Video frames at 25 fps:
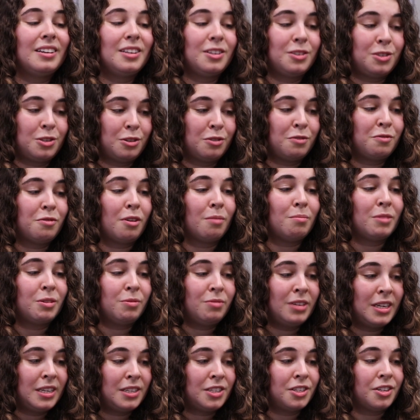So from a
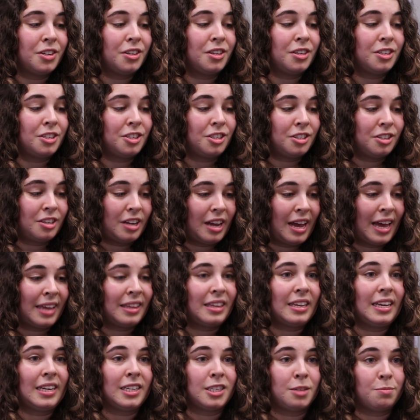research
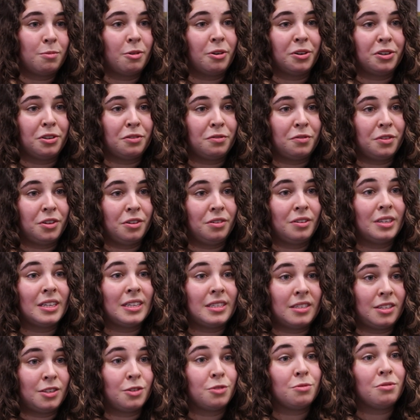ethics point of view,
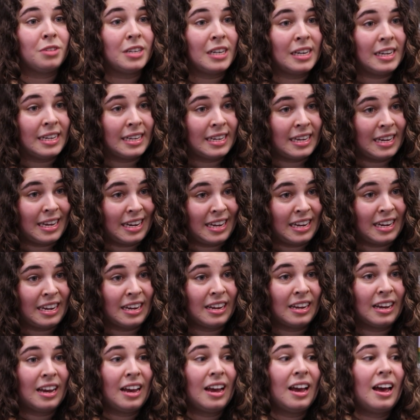this is really key.